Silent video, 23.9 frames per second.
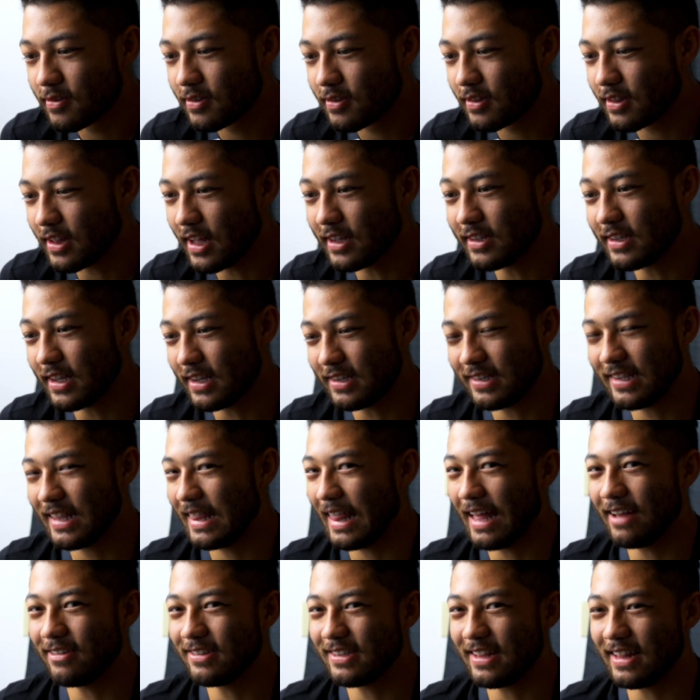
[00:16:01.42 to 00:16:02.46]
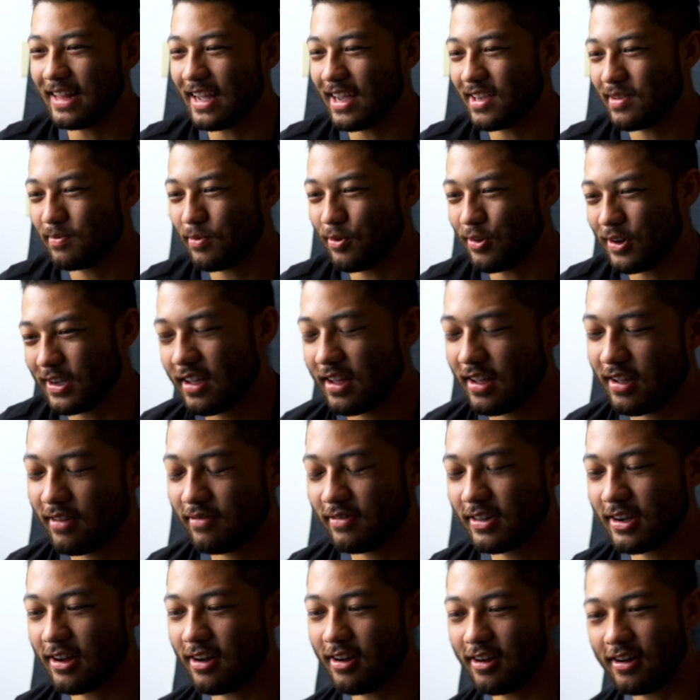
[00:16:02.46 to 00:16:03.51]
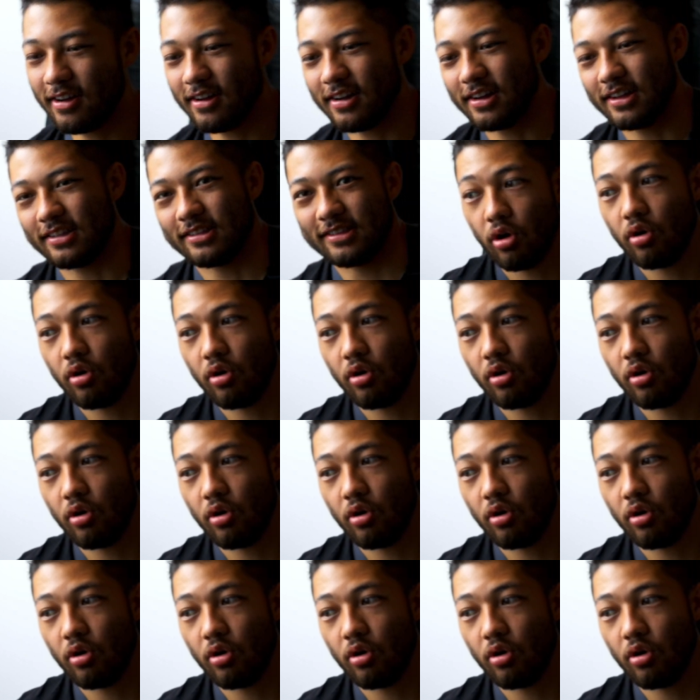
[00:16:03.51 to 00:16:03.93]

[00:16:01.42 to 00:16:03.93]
that was the last point. Cons.